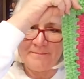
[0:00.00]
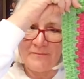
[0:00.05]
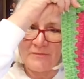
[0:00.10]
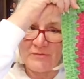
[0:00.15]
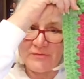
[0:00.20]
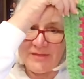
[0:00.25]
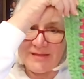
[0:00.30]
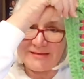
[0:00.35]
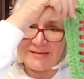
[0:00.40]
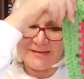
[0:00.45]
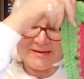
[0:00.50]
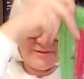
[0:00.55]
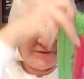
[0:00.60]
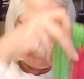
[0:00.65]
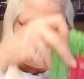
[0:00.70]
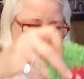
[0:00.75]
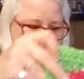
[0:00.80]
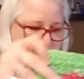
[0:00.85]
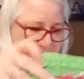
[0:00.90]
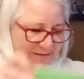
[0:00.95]
So that's
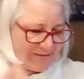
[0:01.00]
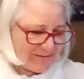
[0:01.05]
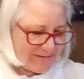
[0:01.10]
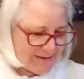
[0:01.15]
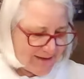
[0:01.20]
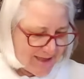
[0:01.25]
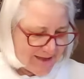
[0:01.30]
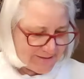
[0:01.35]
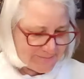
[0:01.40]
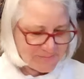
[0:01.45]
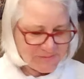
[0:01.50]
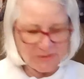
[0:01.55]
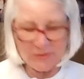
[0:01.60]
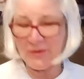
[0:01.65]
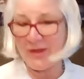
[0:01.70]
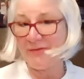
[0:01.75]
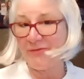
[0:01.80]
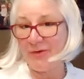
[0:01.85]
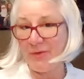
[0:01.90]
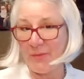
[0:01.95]
another completed item. So
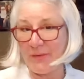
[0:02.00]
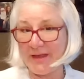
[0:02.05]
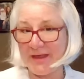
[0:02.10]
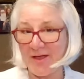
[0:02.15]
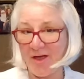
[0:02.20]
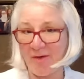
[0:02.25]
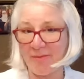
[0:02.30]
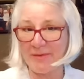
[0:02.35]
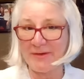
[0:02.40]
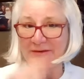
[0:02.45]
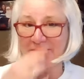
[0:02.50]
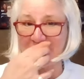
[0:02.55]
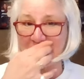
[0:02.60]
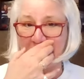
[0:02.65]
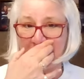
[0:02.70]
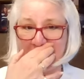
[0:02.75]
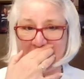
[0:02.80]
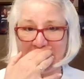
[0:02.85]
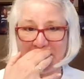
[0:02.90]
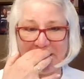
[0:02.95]
every week I'll be
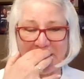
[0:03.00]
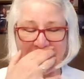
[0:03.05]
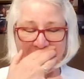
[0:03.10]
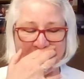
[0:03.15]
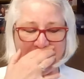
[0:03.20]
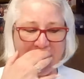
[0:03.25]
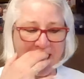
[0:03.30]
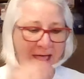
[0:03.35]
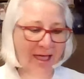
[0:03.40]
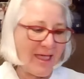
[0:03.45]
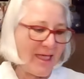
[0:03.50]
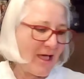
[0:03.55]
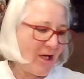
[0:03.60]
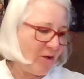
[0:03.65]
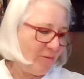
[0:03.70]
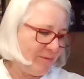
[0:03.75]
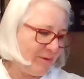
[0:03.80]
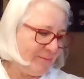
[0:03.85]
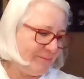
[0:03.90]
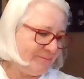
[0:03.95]
doing the
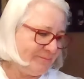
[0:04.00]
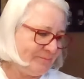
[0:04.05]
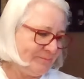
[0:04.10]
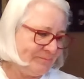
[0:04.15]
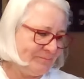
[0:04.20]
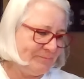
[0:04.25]
album.